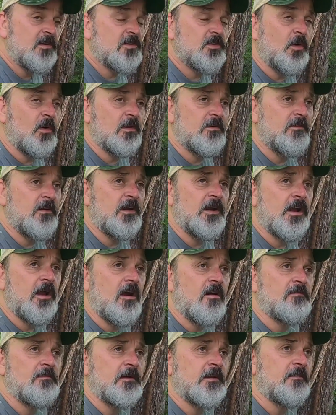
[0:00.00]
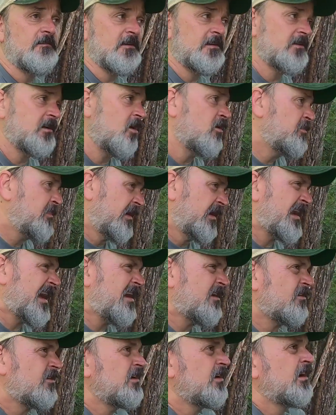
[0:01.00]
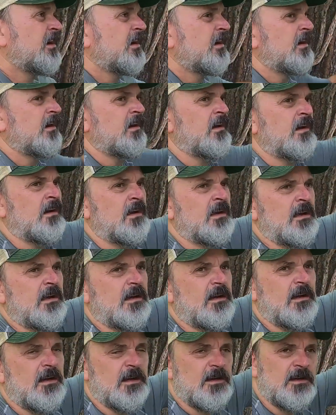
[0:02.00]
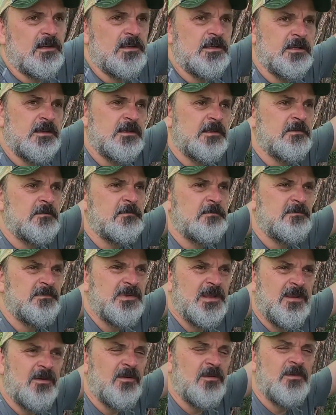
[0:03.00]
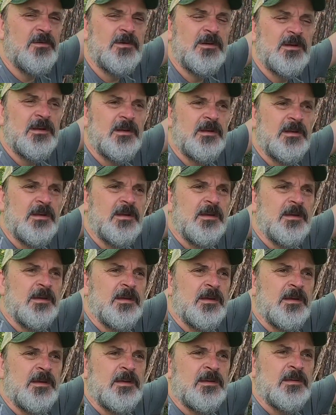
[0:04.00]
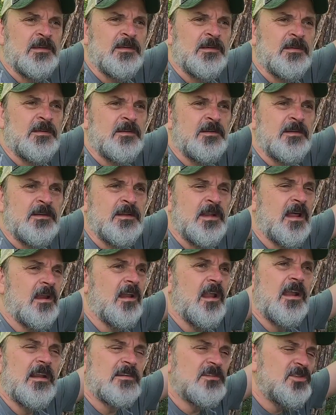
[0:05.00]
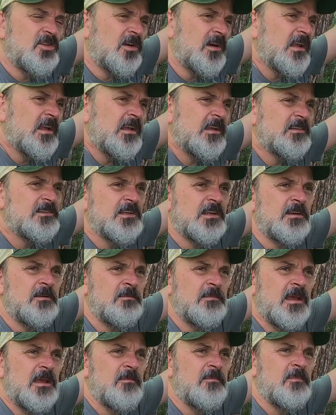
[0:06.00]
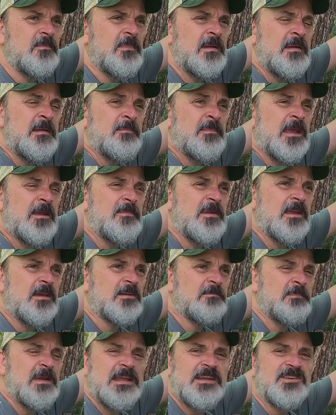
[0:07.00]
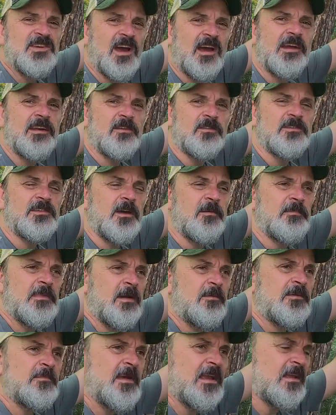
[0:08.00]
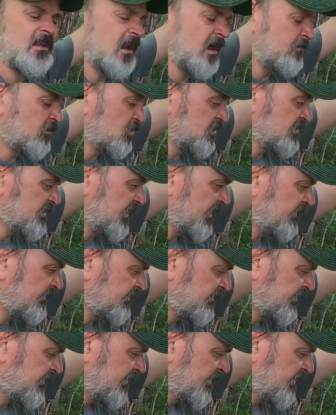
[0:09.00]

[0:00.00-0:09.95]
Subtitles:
shorts very often. If it's open out, you know, not a lot of trees, maybe a beach hike or something, that would make a lot more sense.